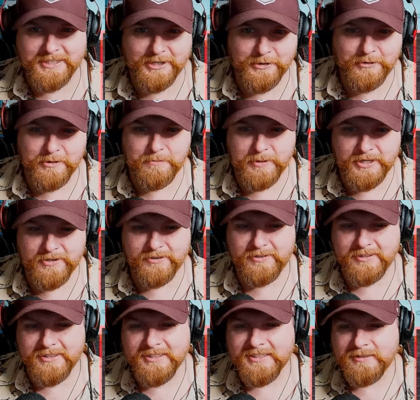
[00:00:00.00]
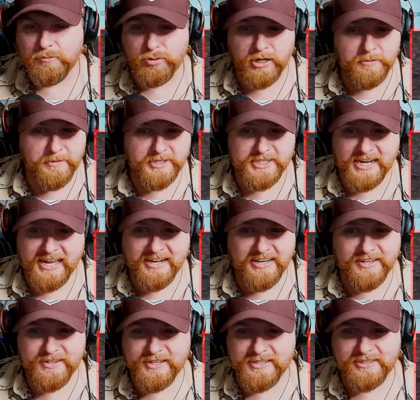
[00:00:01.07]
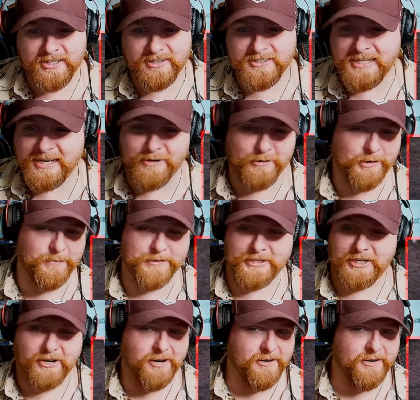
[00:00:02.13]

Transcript: I knew the Beetle. Pretty much any of these cars, I don't know what they